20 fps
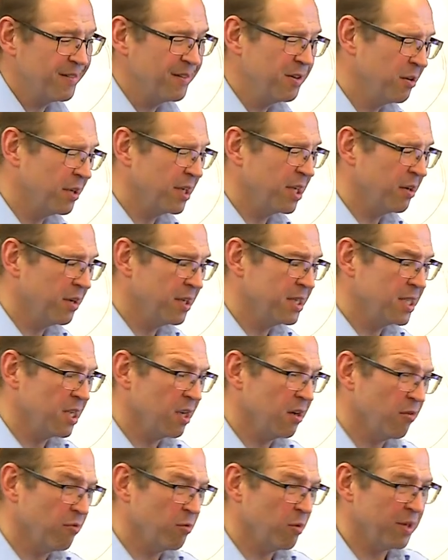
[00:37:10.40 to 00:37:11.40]
got any
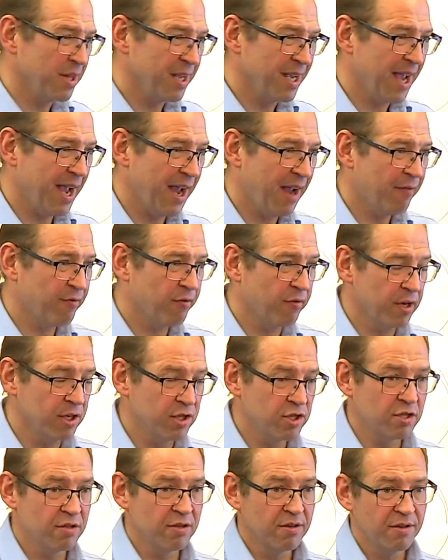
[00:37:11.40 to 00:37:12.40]
idea of what the
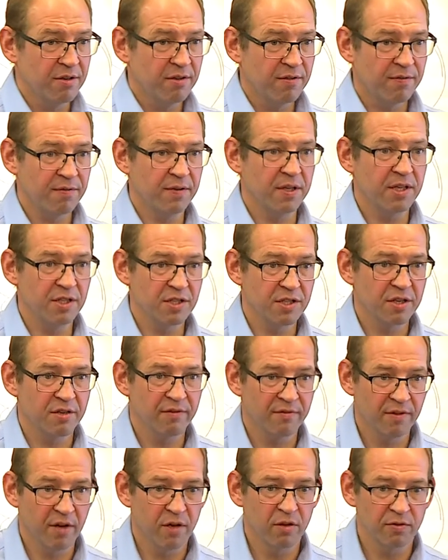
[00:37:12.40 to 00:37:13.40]
average fees
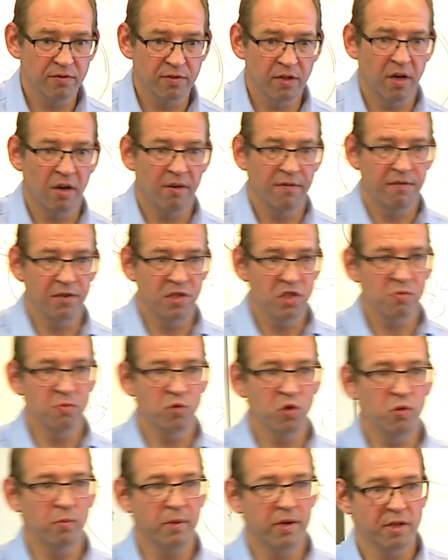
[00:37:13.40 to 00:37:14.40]
involved are for
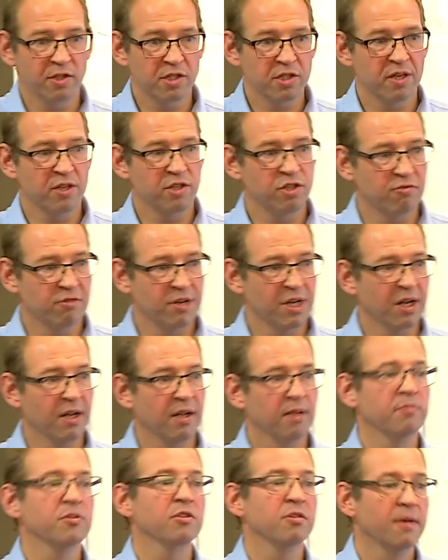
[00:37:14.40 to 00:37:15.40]
small personal injury
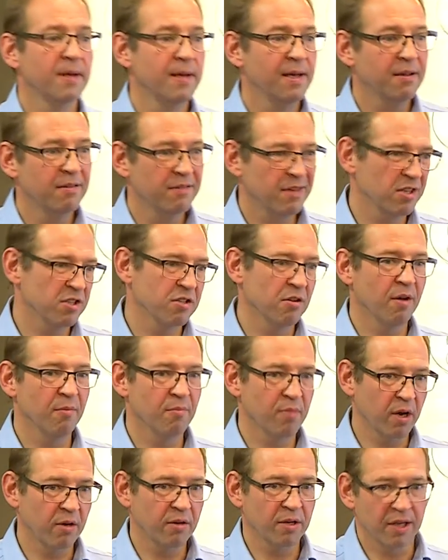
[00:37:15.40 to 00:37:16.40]
claims? Things like
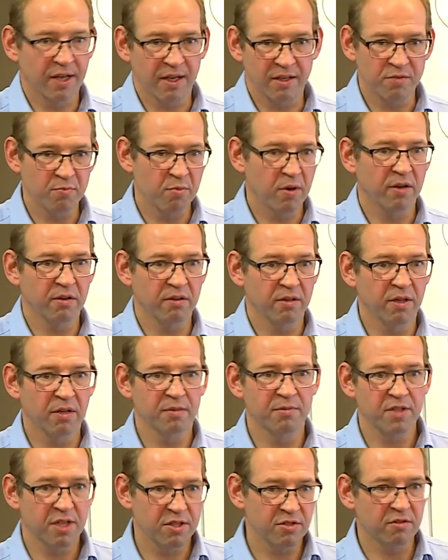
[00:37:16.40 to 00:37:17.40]
broken legs, broken
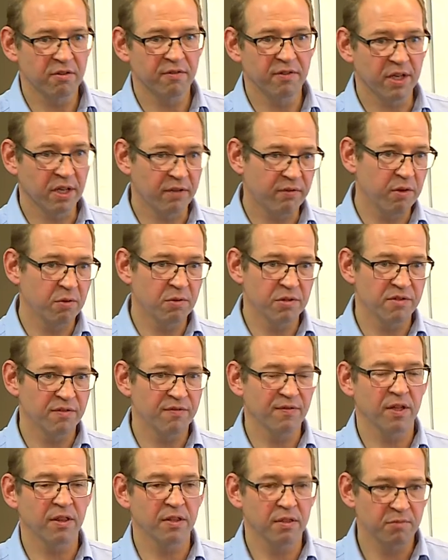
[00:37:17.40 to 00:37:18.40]
arms, that sort of thing, if you were to
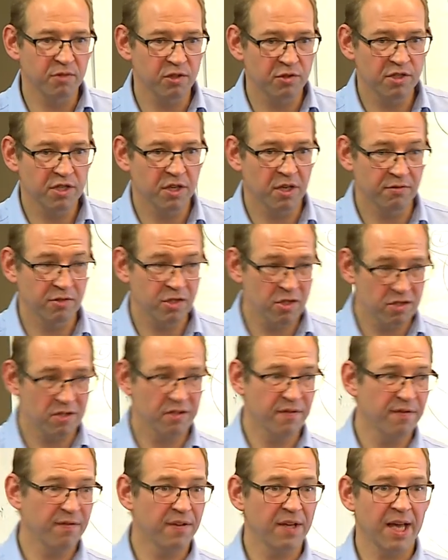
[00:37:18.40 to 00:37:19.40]
fund them yourselves, just
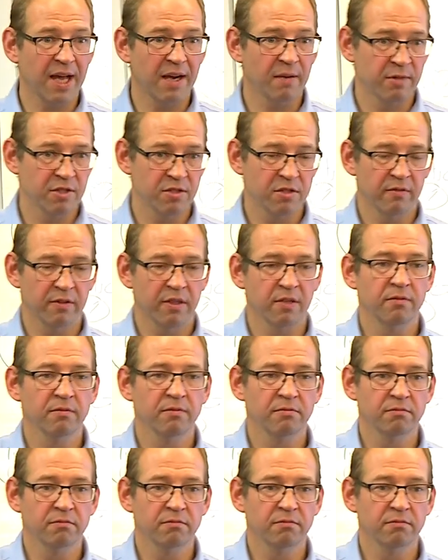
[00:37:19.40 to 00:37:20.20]
the fee element of it.